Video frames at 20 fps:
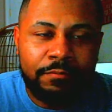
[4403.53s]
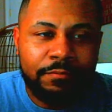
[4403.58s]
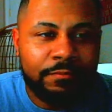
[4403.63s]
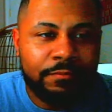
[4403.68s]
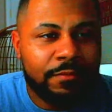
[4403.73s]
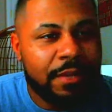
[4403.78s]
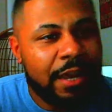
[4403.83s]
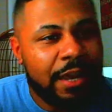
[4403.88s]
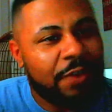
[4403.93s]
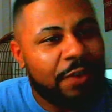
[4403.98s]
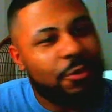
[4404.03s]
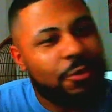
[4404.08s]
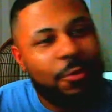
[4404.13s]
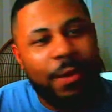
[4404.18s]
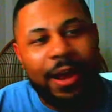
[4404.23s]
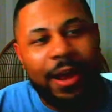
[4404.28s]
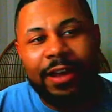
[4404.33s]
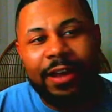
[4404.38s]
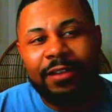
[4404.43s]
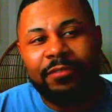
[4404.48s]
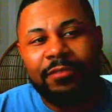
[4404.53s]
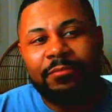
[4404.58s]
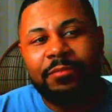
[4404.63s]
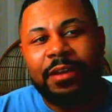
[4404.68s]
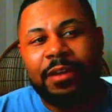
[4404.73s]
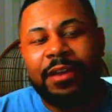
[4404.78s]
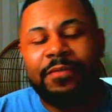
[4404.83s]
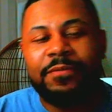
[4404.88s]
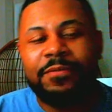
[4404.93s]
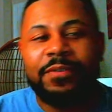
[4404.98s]
I don't know why, but I
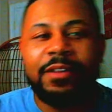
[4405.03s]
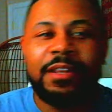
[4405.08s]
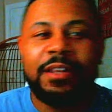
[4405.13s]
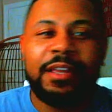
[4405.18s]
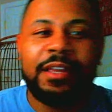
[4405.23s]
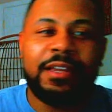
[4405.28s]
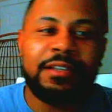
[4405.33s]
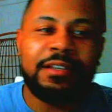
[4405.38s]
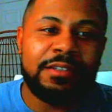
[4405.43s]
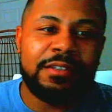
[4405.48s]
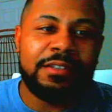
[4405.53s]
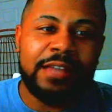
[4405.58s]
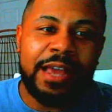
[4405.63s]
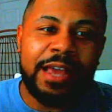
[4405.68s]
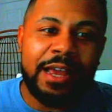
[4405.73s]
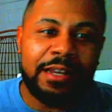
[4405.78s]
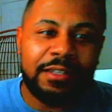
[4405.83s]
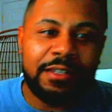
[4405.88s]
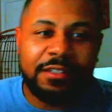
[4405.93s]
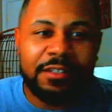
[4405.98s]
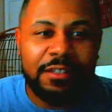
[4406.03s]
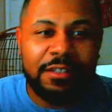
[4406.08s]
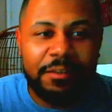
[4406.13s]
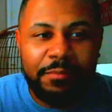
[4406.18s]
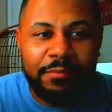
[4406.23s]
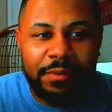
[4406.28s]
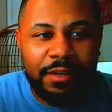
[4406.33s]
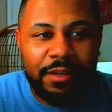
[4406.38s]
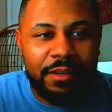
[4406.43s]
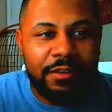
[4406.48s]
feel like Dallas could be
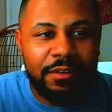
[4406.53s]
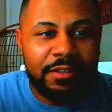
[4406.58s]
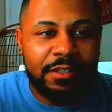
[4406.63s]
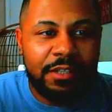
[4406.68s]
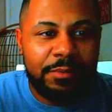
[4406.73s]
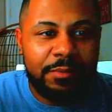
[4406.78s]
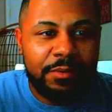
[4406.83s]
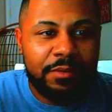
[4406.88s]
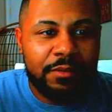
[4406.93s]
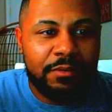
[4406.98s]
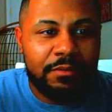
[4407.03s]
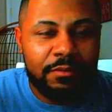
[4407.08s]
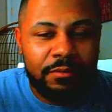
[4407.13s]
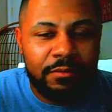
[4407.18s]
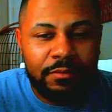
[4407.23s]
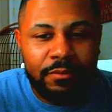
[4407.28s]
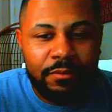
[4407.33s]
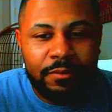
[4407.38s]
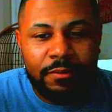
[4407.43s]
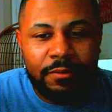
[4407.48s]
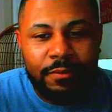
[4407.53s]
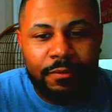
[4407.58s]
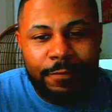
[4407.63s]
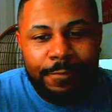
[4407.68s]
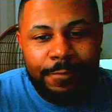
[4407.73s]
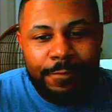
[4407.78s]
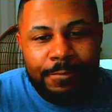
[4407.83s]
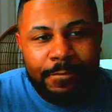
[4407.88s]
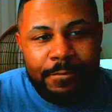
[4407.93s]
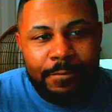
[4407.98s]
a sleeper.
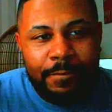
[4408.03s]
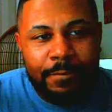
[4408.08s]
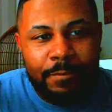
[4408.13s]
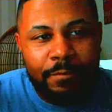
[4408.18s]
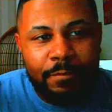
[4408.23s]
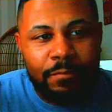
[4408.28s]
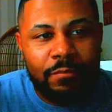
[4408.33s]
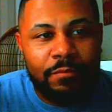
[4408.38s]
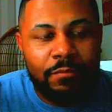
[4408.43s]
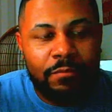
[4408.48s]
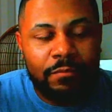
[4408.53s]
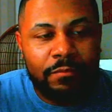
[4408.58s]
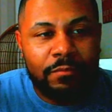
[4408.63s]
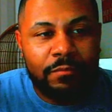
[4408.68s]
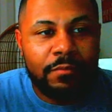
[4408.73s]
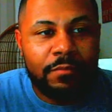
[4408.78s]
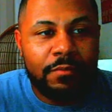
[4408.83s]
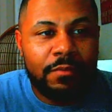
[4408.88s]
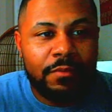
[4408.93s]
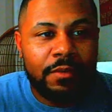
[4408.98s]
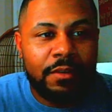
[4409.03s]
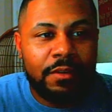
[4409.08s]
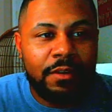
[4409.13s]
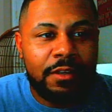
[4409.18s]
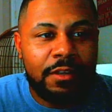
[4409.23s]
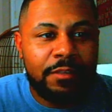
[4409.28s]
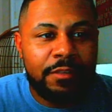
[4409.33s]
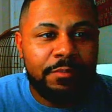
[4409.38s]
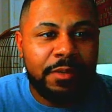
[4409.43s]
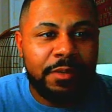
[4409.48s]
As
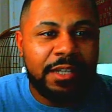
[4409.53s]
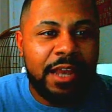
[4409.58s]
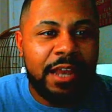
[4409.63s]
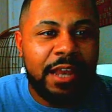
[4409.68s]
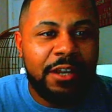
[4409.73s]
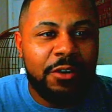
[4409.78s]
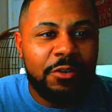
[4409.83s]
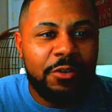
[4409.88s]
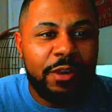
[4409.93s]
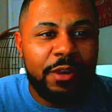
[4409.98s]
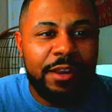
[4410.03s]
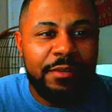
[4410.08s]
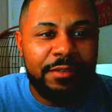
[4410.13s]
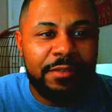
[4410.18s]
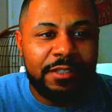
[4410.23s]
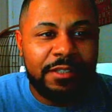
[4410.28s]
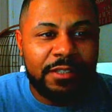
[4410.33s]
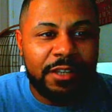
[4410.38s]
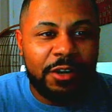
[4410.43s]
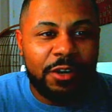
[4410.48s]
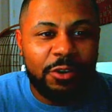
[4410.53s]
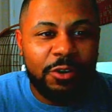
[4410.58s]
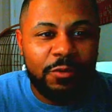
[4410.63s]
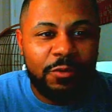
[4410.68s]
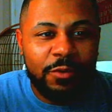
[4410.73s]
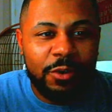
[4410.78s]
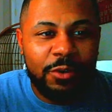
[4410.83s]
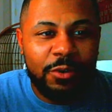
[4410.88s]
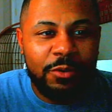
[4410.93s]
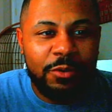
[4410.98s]
much as I know they suck on the
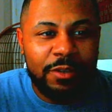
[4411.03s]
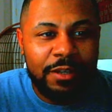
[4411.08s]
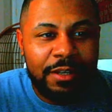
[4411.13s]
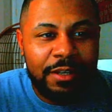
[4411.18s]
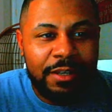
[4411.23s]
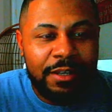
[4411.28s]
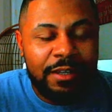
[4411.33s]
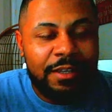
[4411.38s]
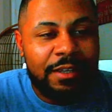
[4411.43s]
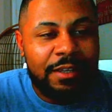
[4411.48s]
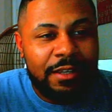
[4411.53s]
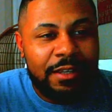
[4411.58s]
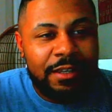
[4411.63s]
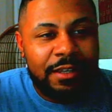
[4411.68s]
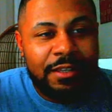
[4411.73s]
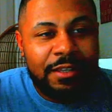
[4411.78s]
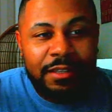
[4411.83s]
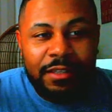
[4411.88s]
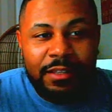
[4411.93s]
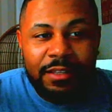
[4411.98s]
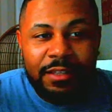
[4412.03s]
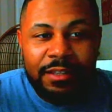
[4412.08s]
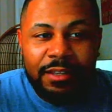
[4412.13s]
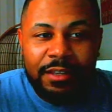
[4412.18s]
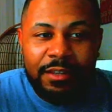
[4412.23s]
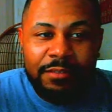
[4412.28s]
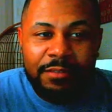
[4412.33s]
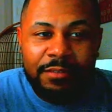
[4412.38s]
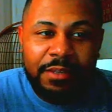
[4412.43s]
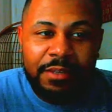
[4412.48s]
road, I
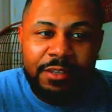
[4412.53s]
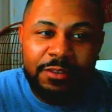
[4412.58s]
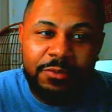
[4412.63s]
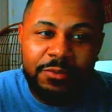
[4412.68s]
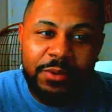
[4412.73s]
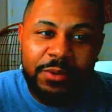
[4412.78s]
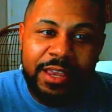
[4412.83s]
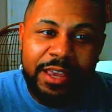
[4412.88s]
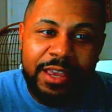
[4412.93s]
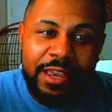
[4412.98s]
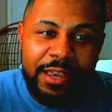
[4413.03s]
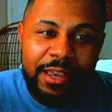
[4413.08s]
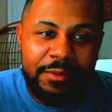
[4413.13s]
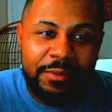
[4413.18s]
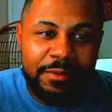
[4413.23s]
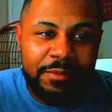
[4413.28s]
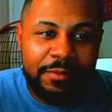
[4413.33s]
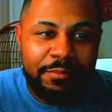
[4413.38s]
mean, 3 games.